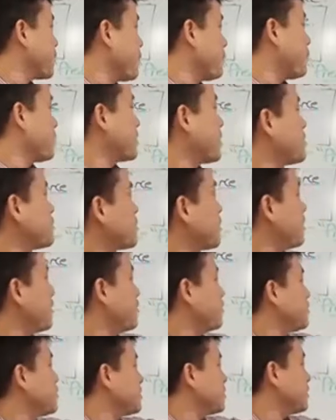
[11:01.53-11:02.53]
the potential
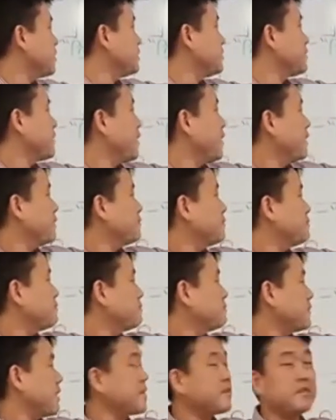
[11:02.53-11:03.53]
energy that
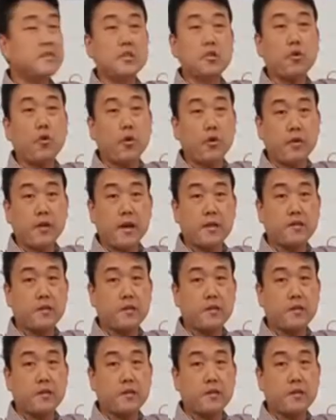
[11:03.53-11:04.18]
gets stored